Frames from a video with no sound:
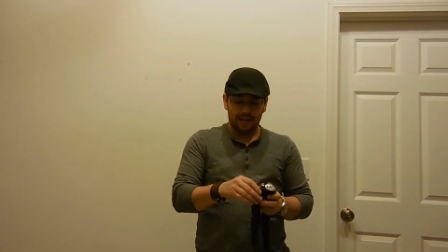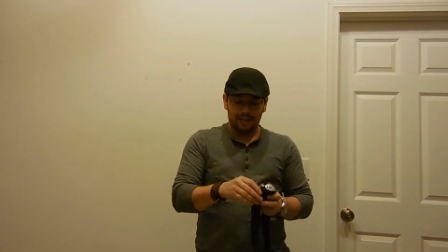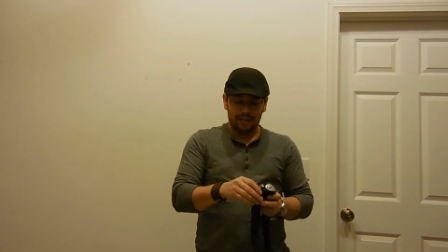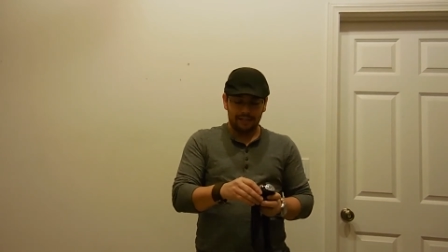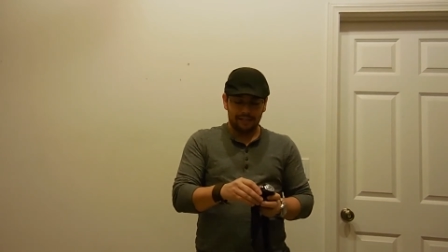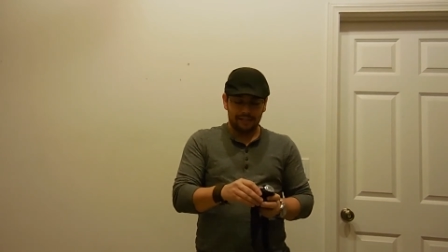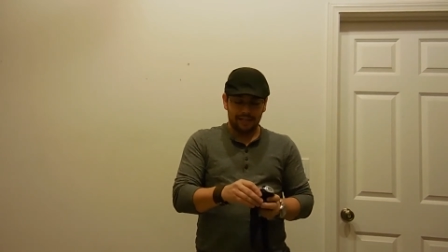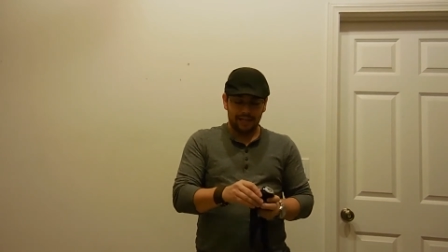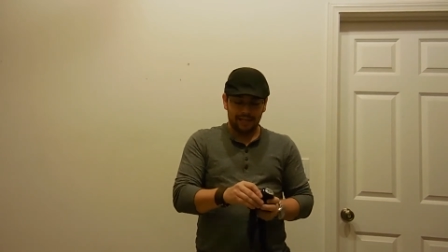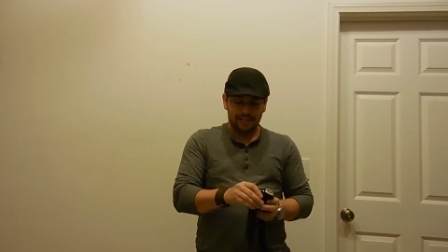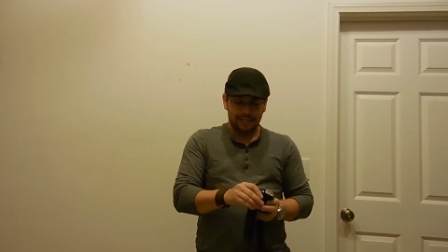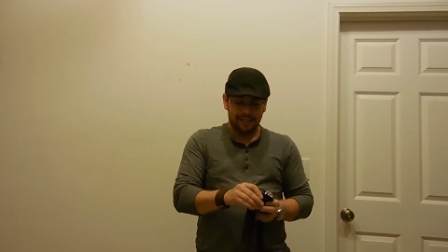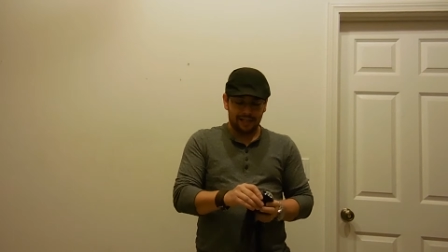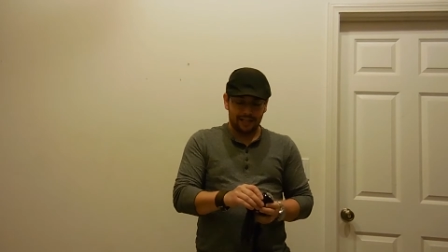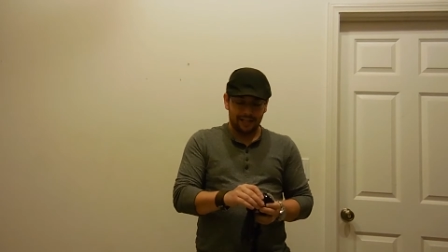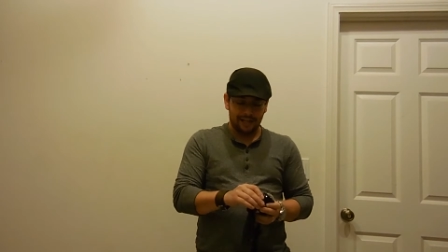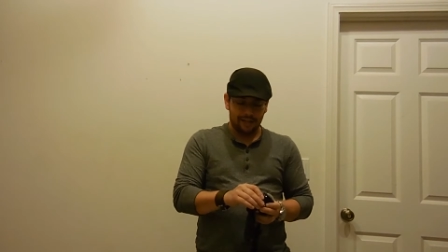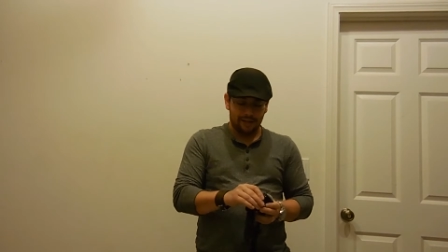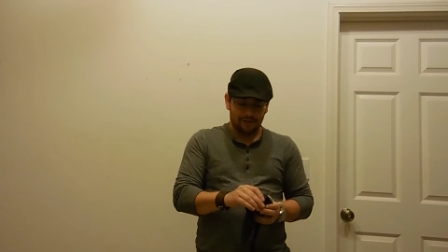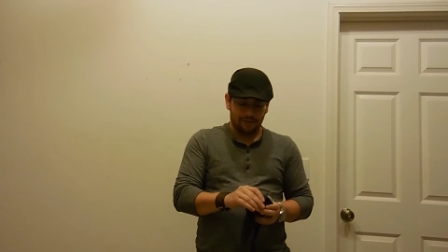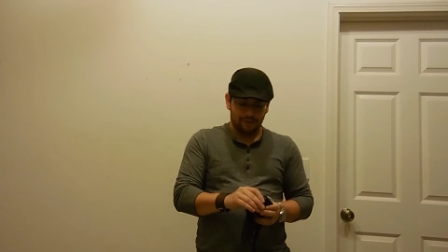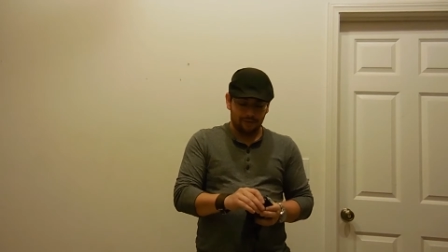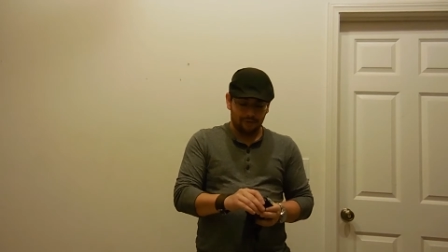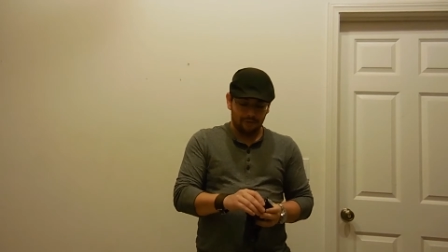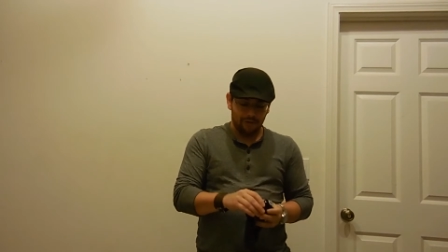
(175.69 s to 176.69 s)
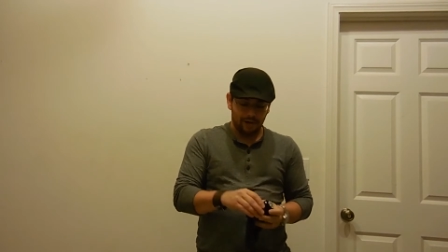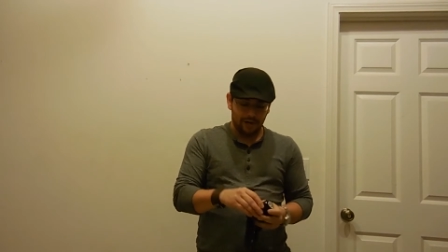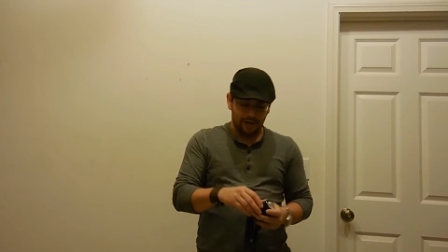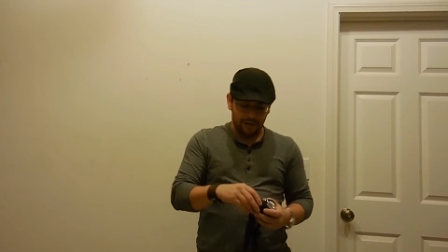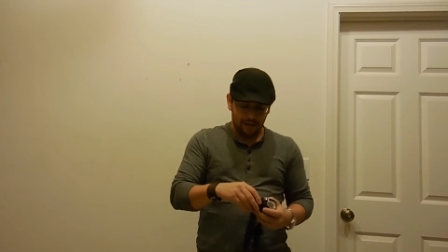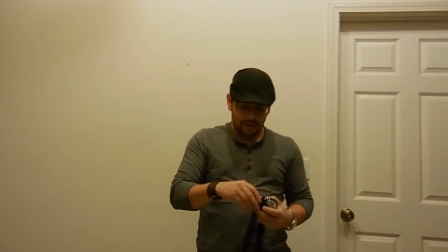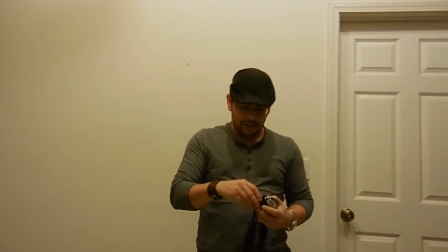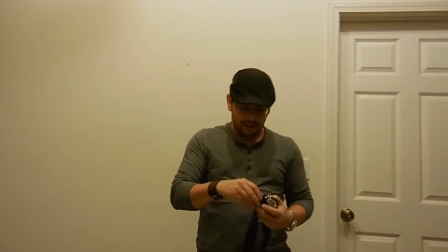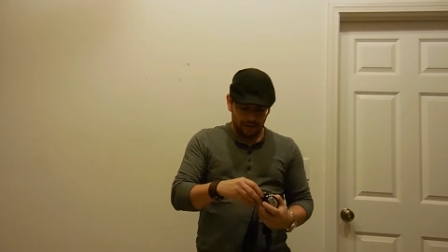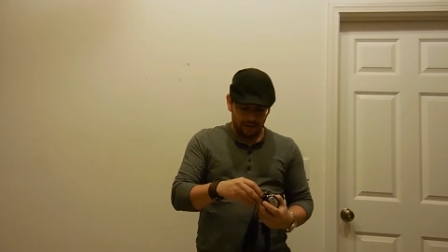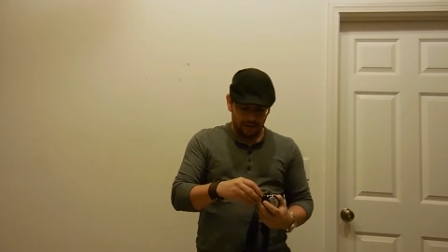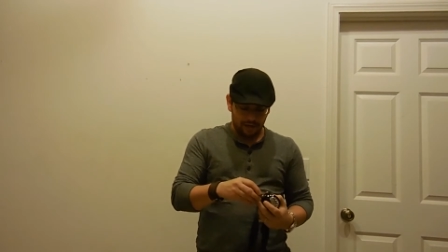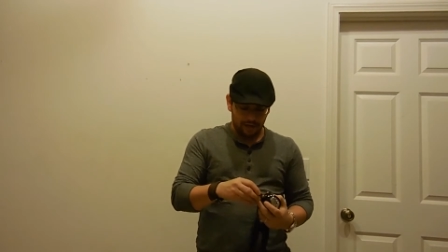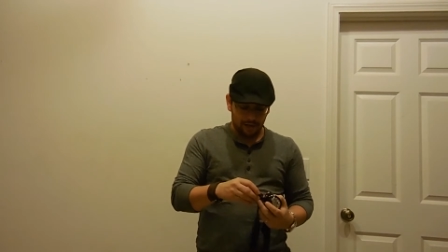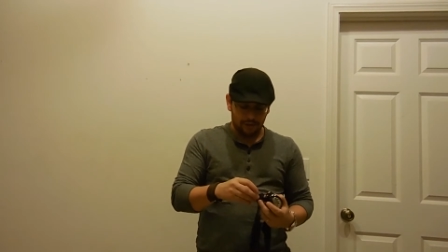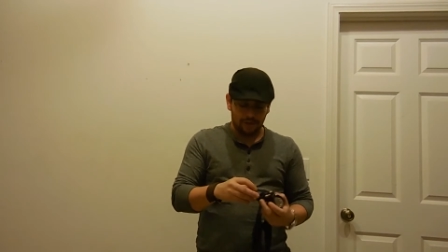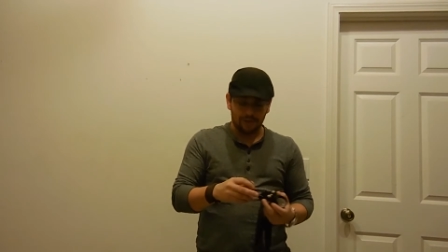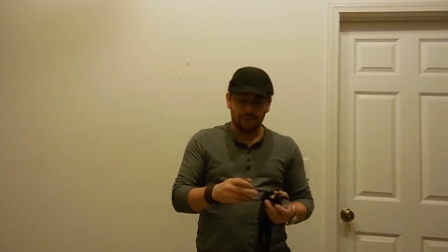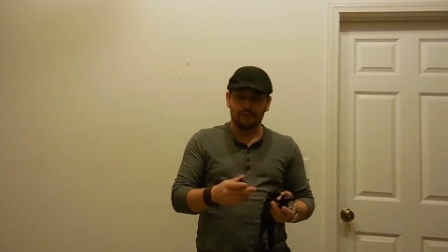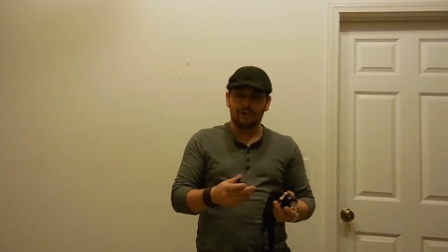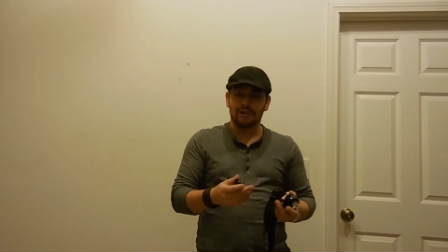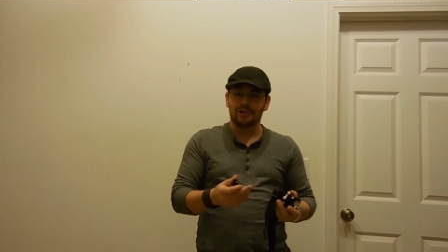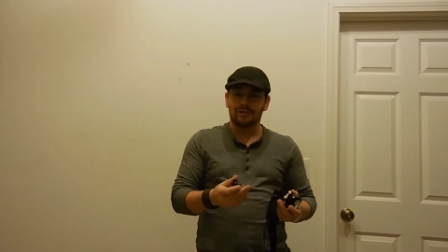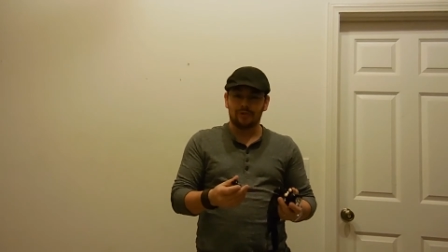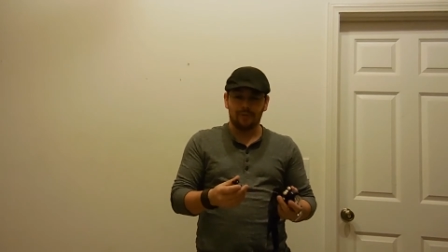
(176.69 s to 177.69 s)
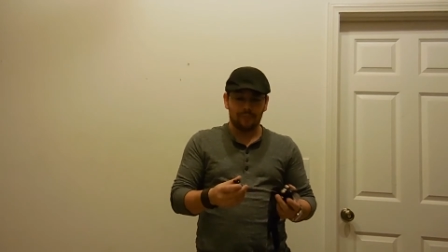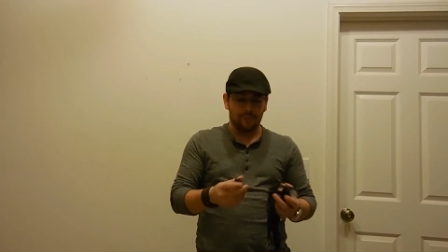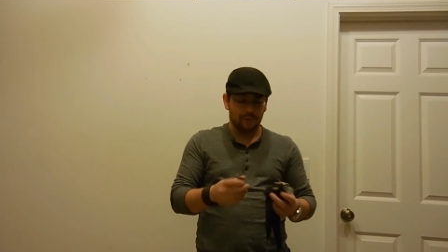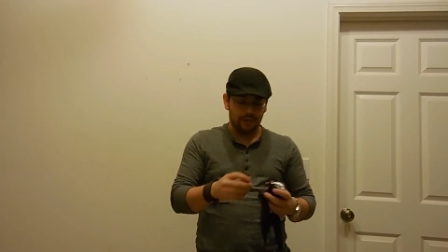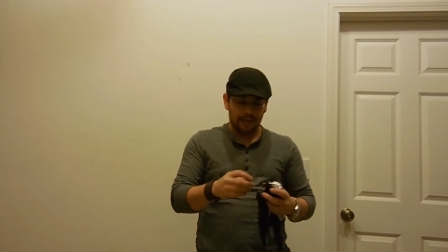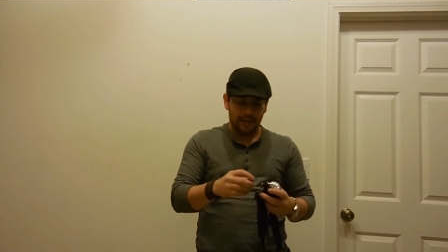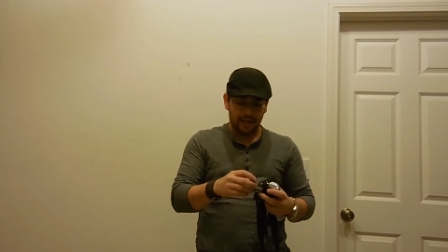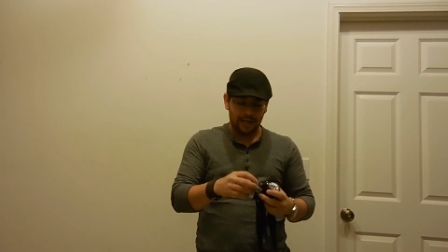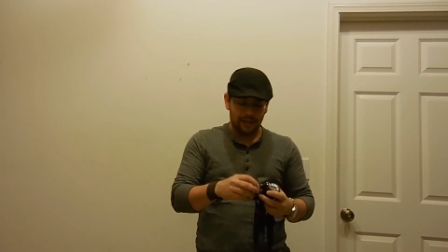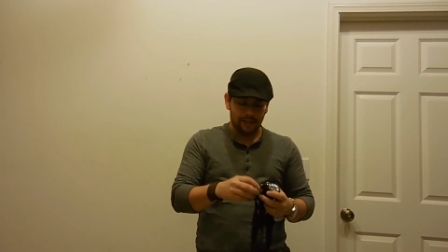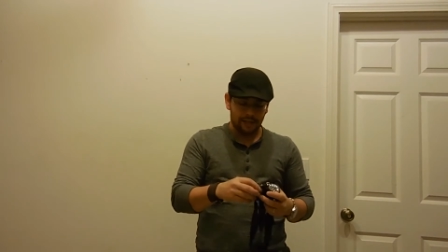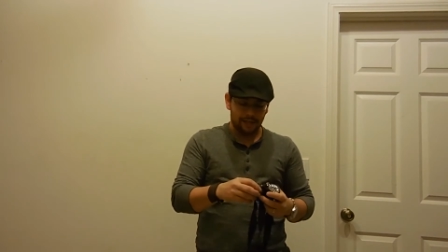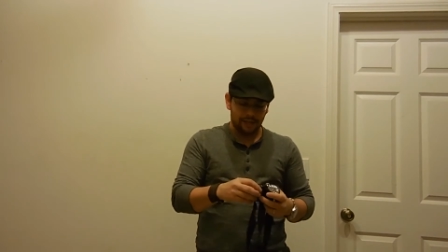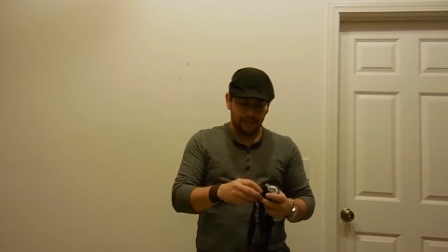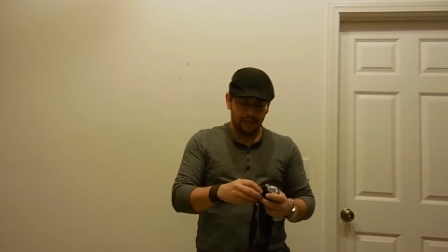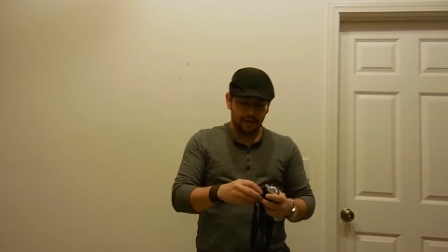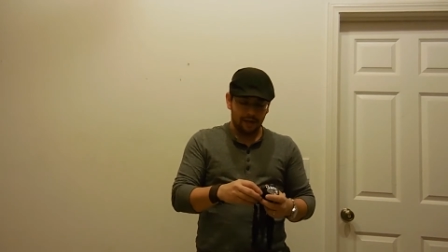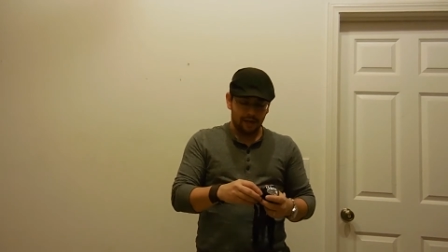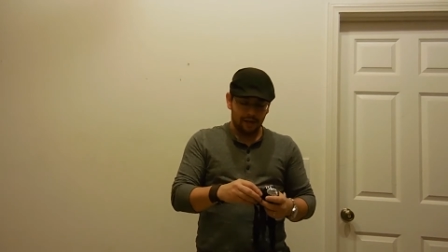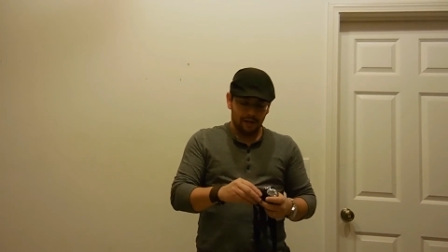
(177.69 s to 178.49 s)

This takes, I think, three AAAs.